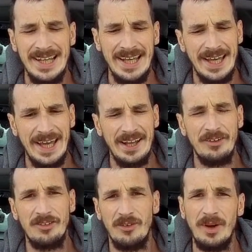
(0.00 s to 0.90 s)
And
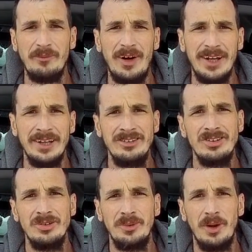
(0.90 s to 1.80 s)
so I wanted
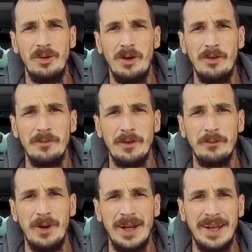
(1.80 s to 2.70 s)
to go over
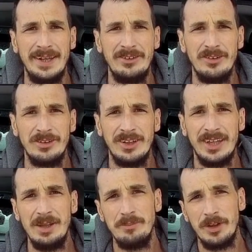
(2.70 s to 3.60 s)
what it took to
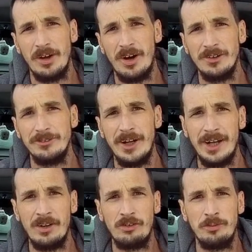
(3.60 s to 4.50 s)
keep the car
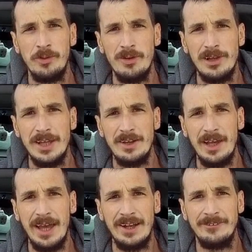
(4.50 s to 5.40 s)
running smoothly
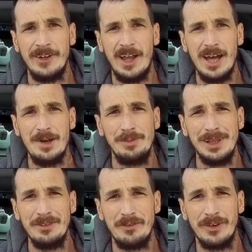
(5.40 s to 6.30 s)
and
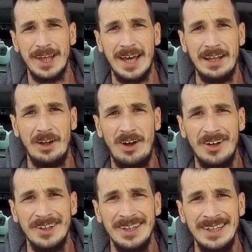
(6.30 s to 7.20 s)
reliably for that
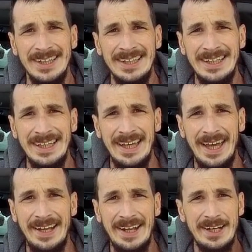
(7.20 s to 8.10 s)
long,
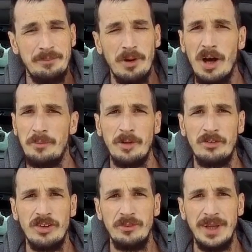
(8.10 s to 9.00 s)
and any problems
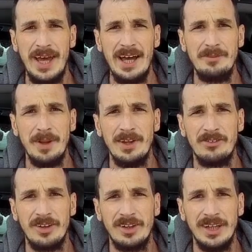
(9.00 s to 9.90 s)
that we had
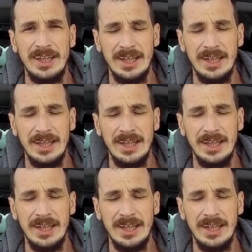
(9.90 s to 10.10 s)
basically.